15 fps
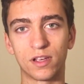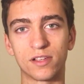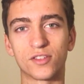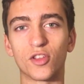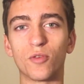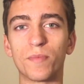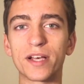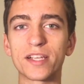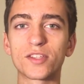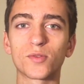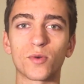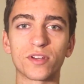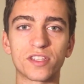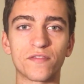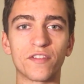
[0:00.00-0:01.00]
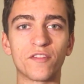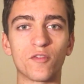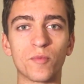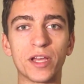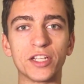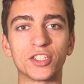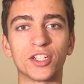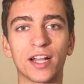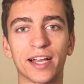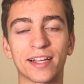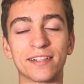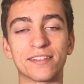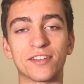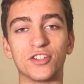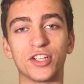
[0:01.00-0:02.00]
So the best source of information I
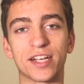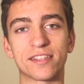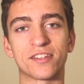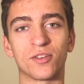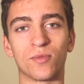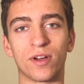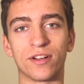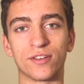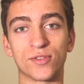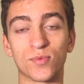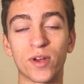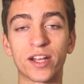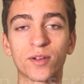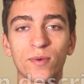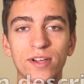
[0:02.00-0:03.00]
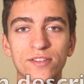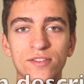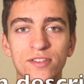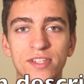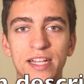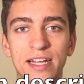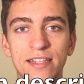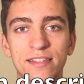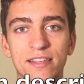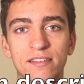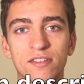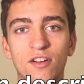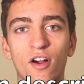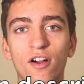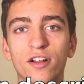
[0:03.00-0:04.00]
can suggest to runners running Western States is
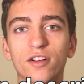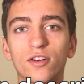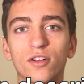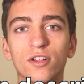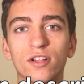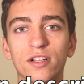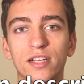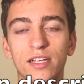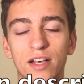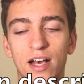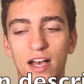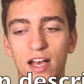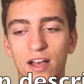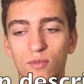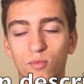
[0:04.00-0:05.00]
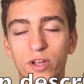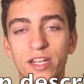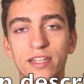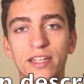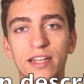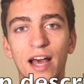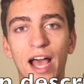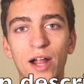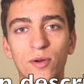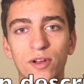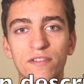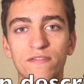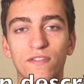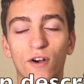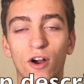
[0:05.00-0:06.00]
an article written in
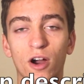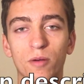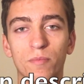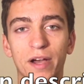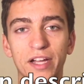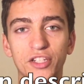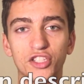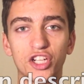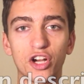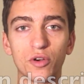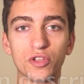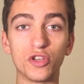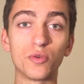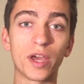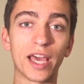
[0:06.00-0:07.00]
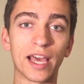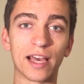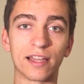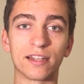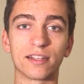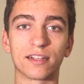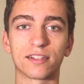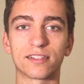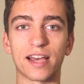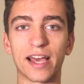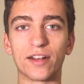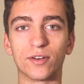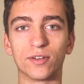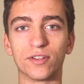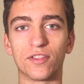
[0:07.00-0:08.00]
iRunFar by Joe Yuhan
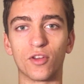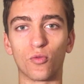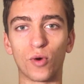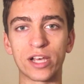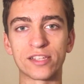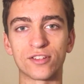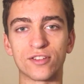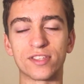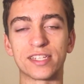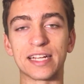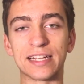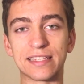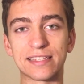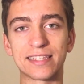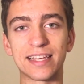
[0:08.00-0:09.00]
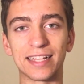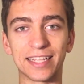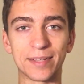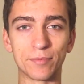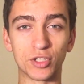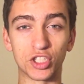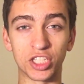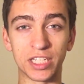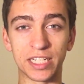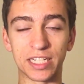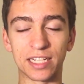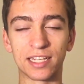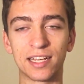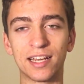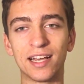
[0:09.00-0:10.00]
titled "The Western States Killing Machine."
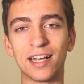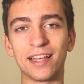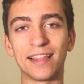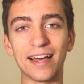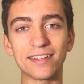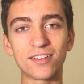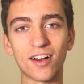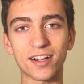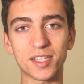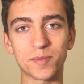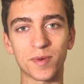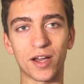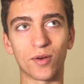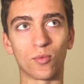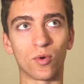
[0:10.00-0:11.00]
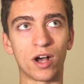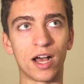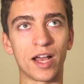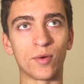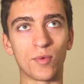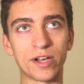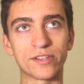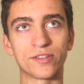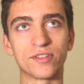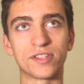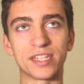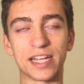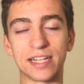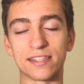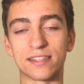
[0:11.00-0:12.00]
That talks about why Western
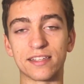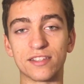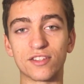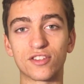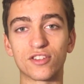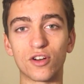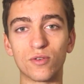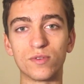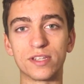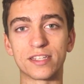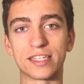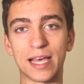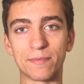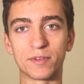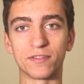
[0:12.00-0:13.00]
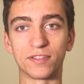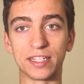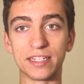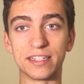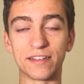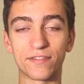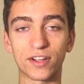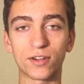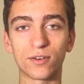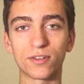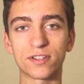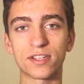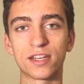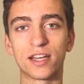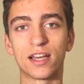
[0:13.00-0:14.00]
States is so deceptively
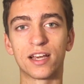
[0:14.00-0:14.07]
difficult.